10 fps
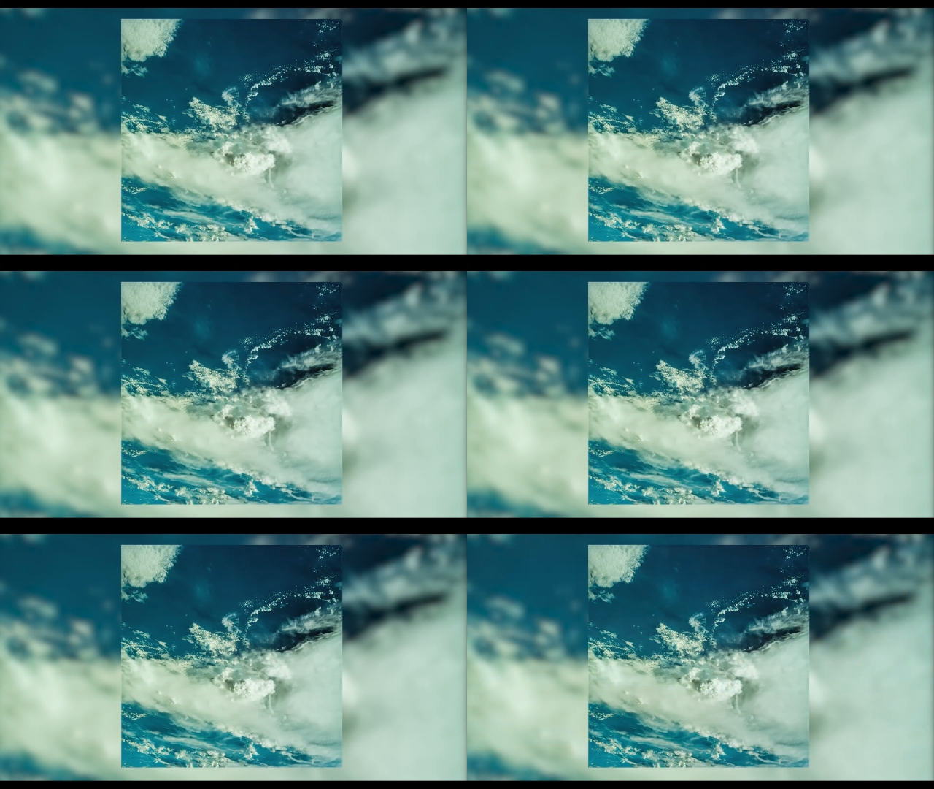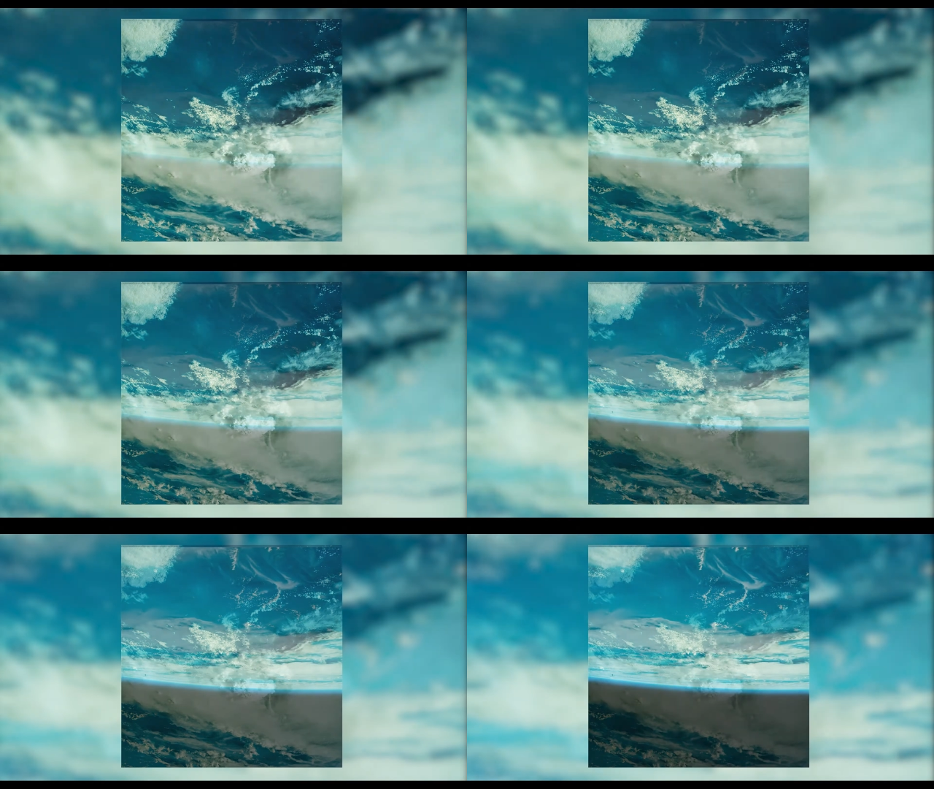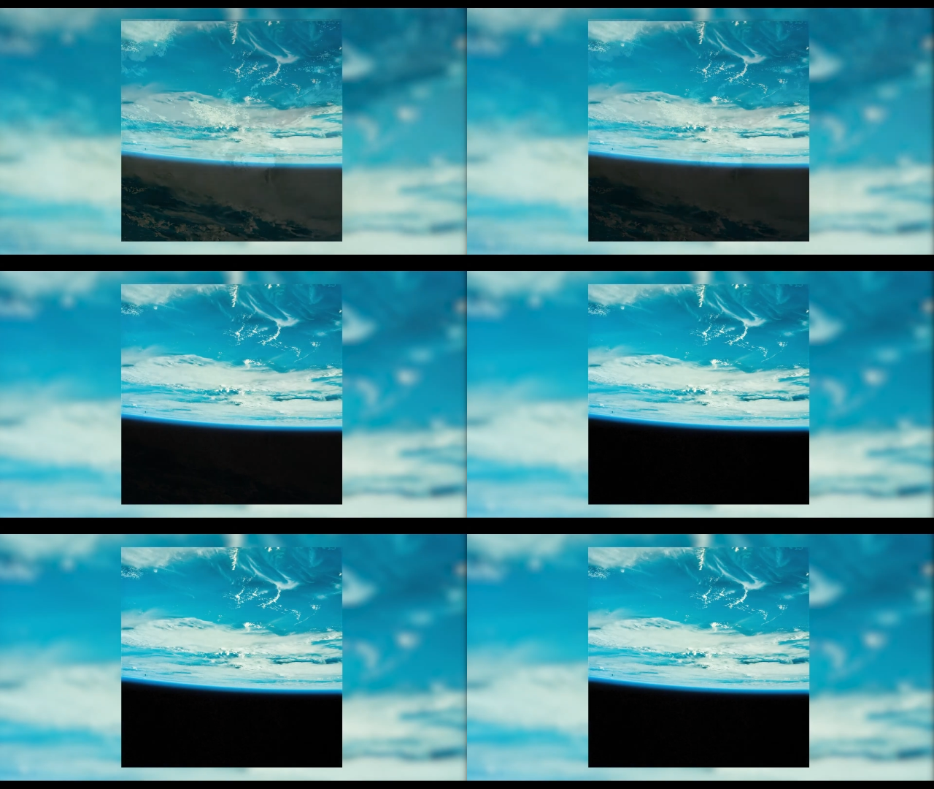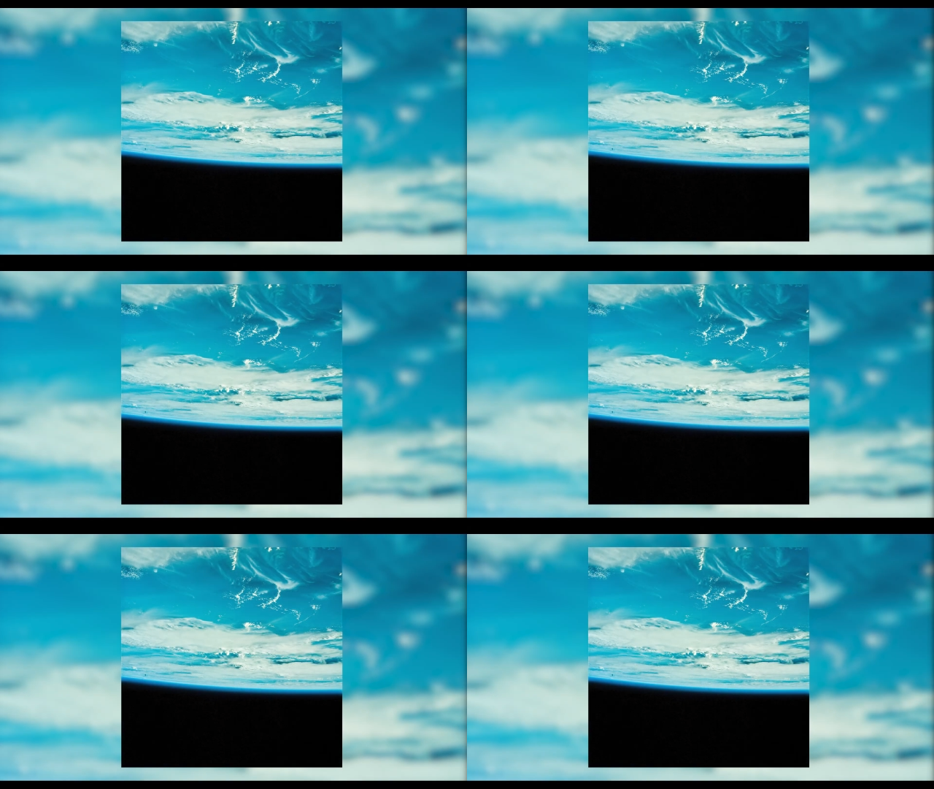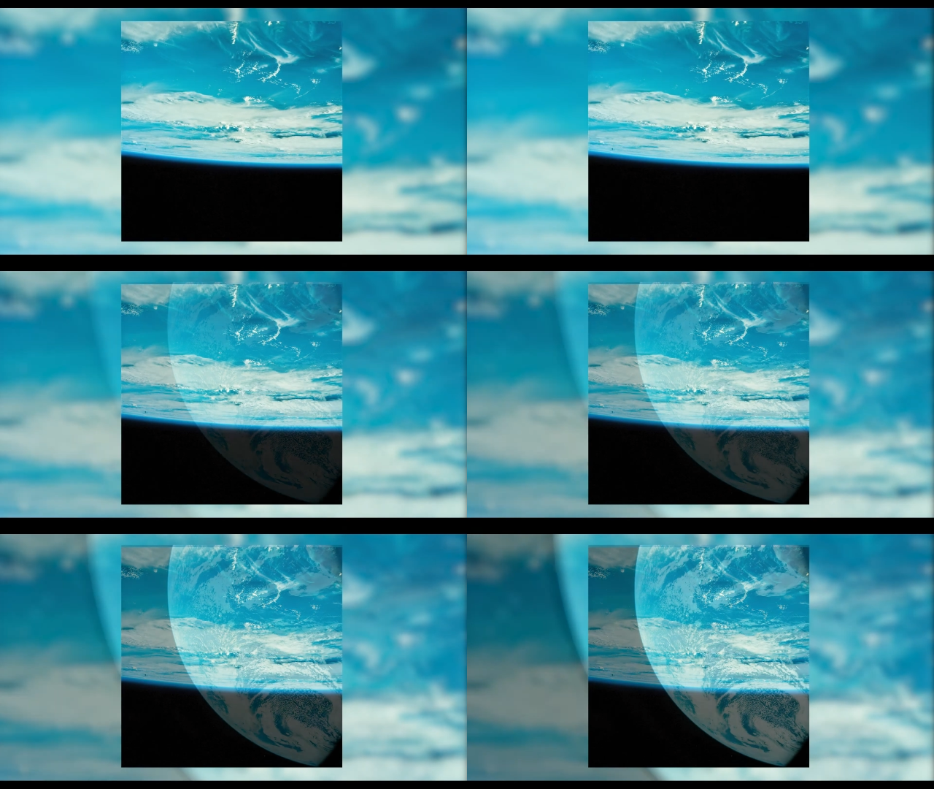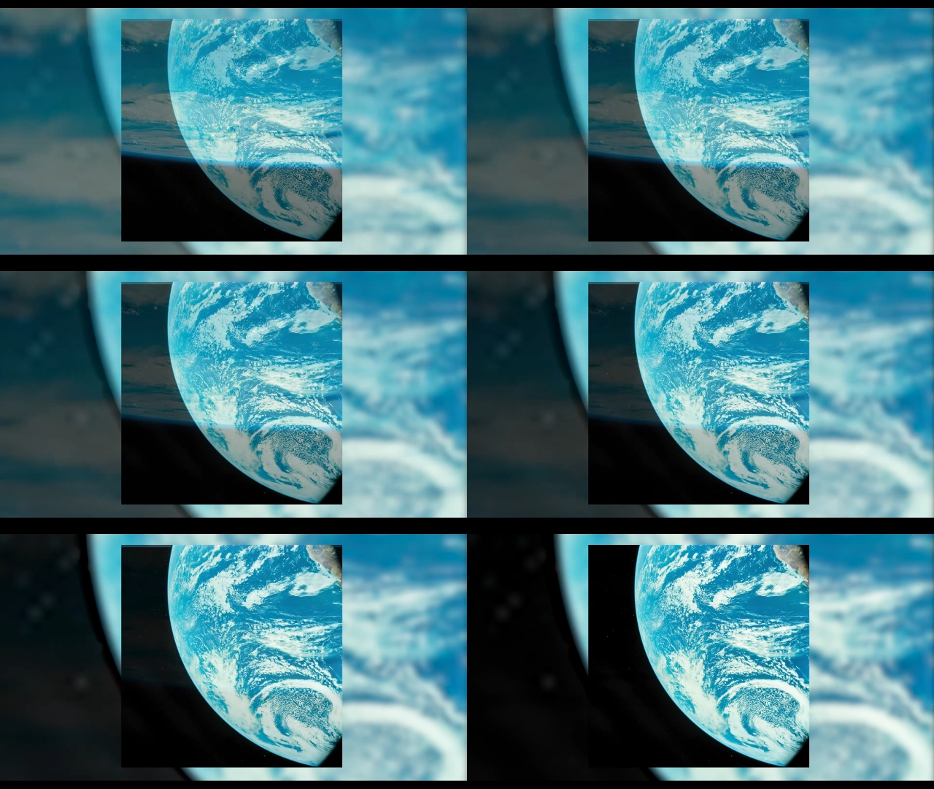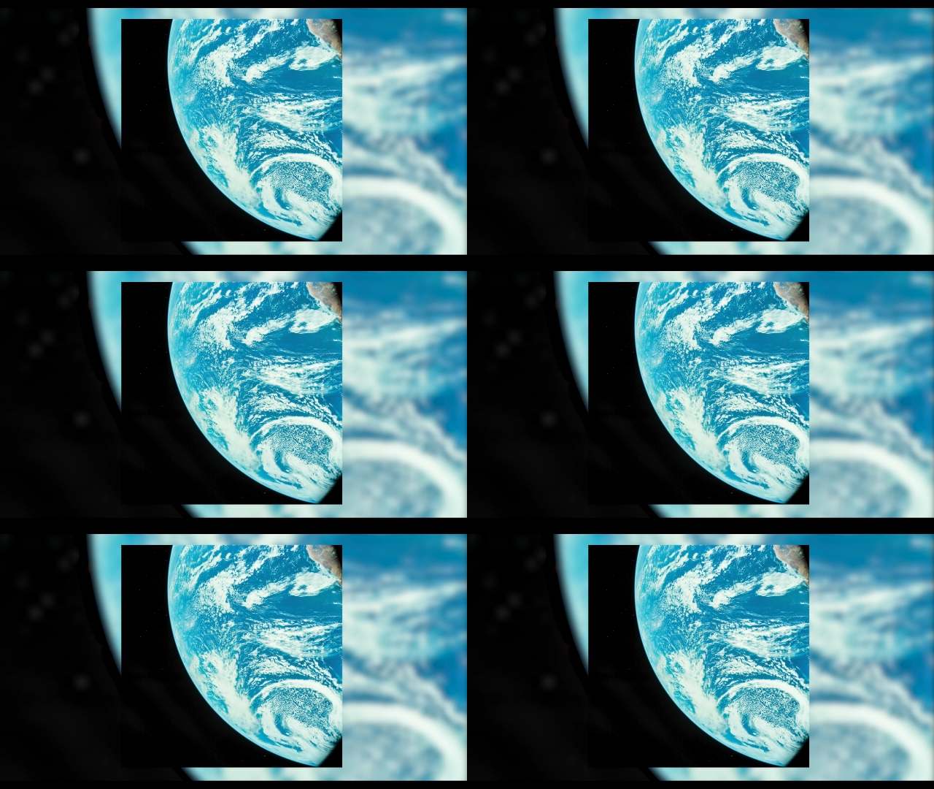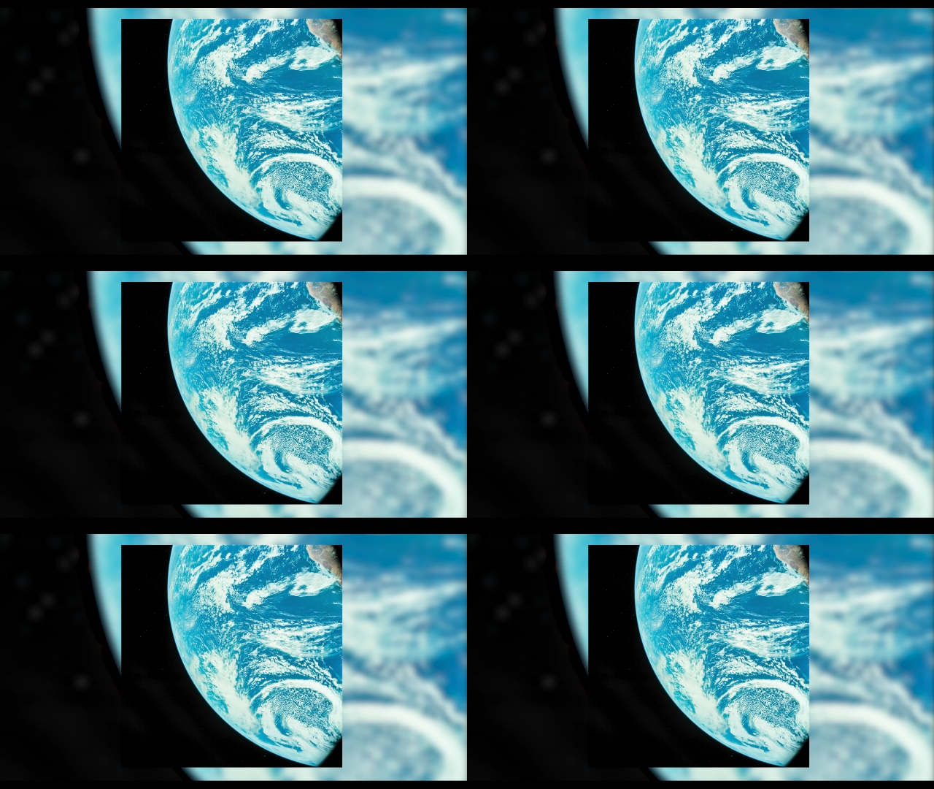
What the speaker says: Nobody's mouth can be seen.